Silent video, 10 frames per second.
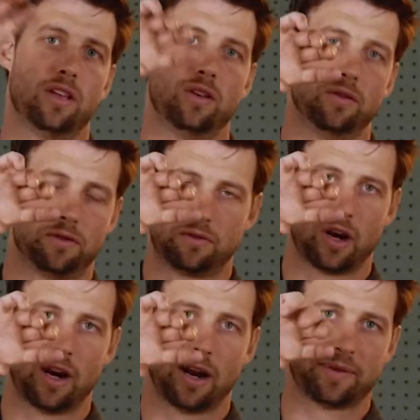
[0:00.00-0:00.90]
you
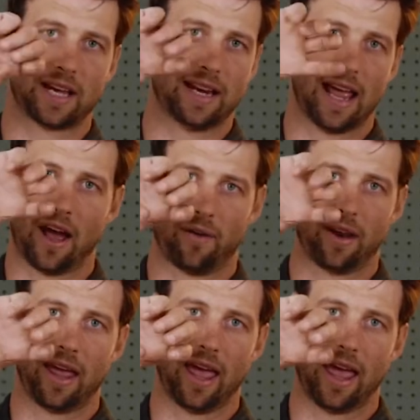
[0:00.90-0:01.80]
turn it upside
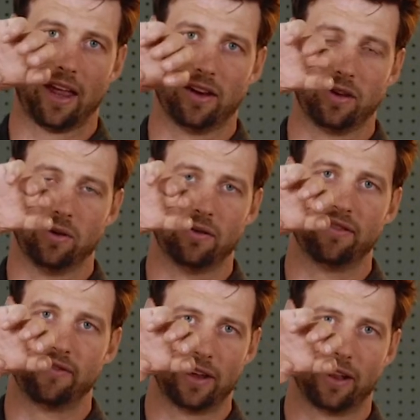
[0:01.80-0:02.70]
down, and you
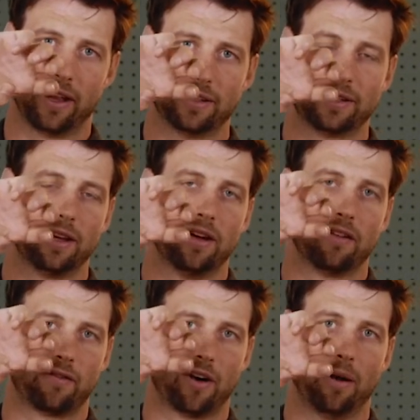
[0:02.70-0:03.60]
fill it
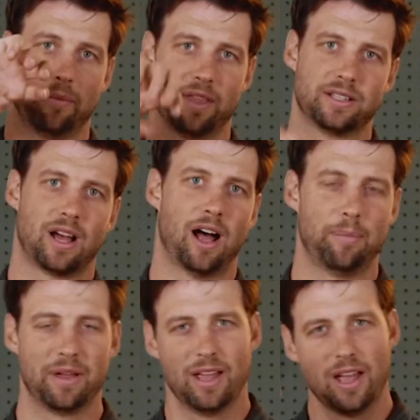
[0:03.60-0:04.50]
from the
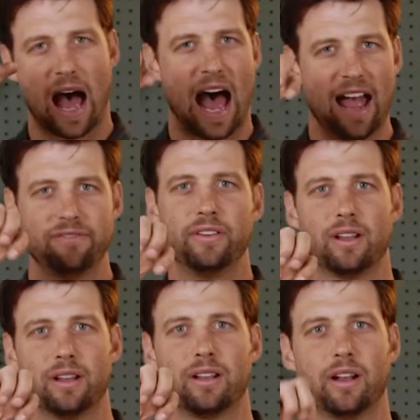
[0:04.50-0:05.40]
top. I
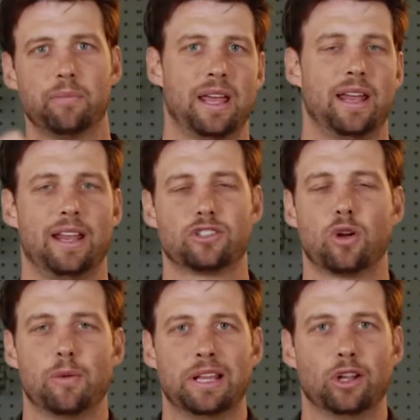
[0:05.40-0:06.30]
fill it a little bit. It's
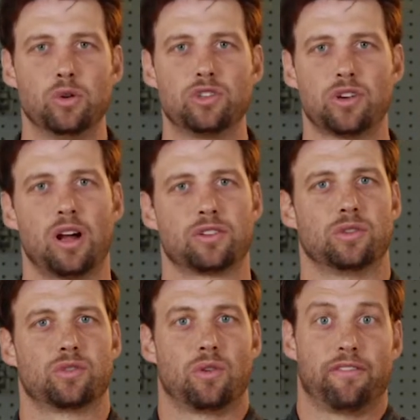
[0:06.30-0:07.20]
going to be loose chalk, so
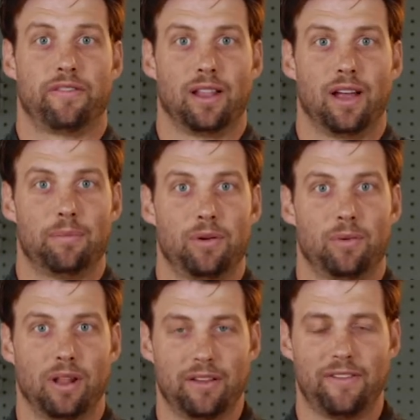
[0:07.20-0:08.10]
it's going to fill up
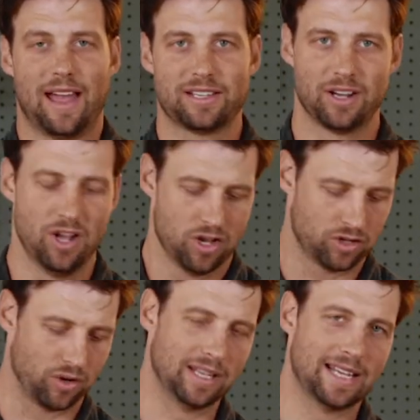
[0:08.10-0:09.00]
really fast.
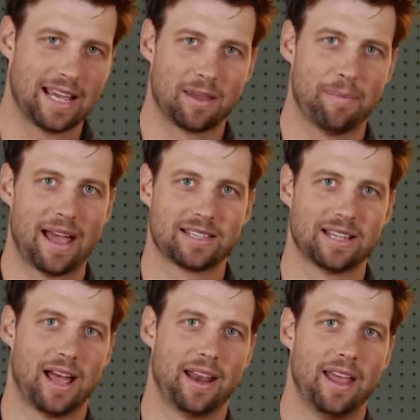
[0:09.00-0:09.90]
So you take the back
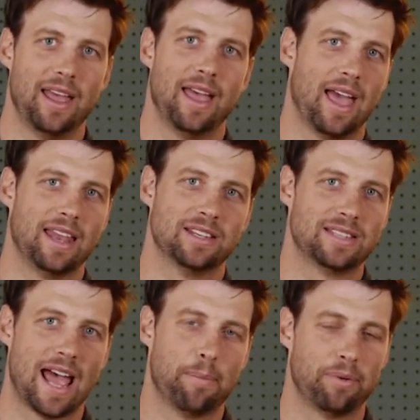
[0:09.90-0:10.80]
side and you
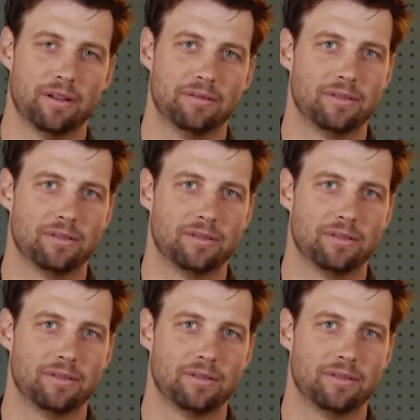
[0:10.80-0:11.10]
tap it